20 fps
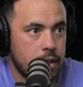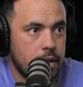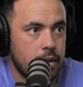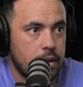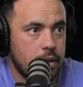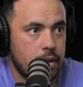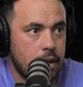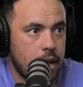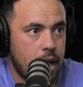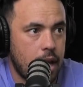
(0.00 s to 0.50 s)

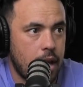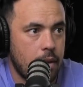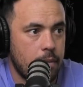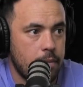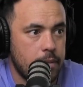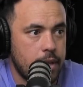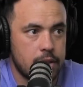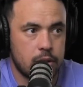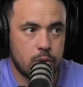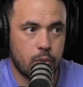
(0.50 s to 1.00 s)
and
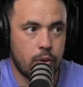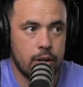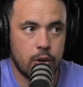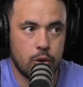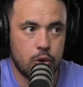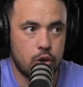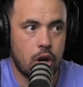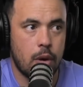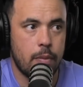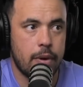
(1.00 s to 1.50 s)
does a really
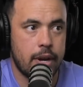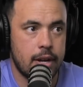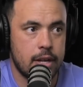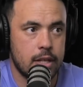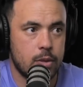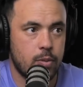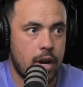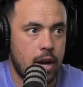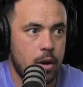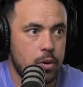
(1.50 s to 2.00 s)
good job at it
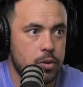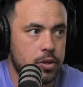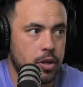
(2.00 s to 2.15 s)
as well.